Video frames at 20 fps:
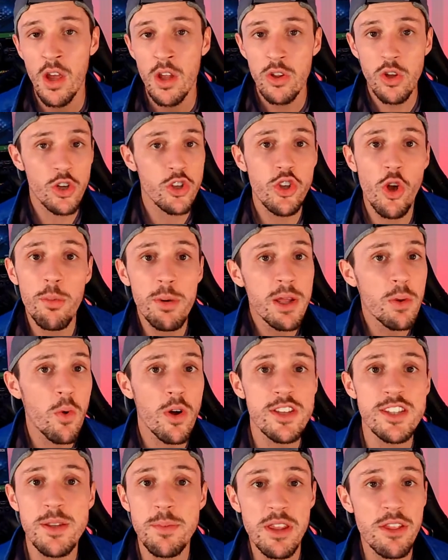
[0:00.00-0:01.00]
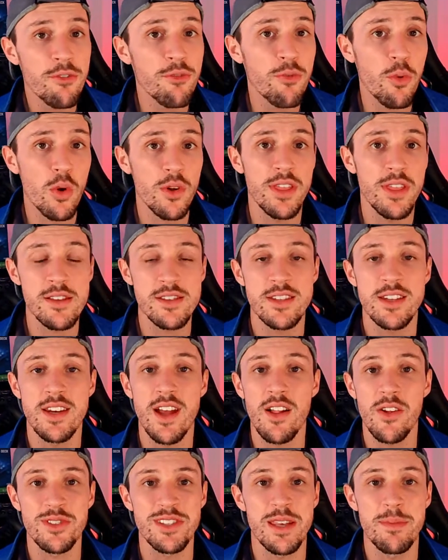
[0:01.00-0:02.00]
Look, nobody wants to be the $4,000
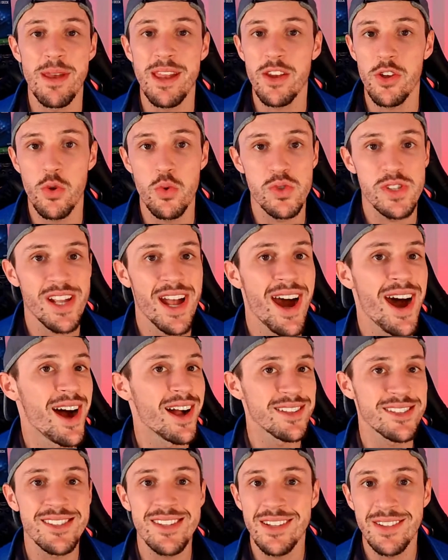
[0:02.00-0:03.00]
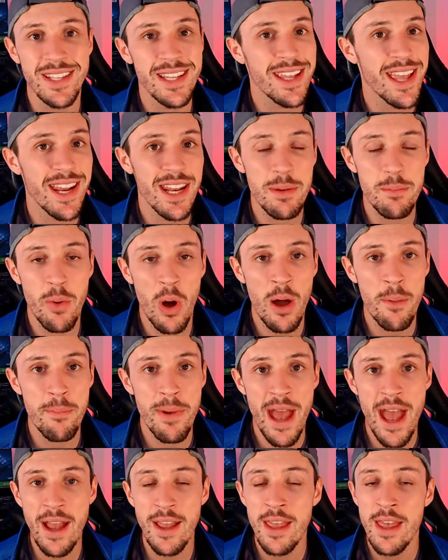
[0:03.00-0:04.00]
teammate who's constantly getting bought
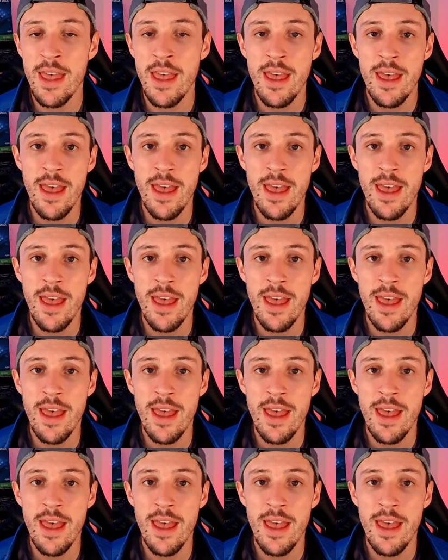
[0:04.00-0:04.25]
back.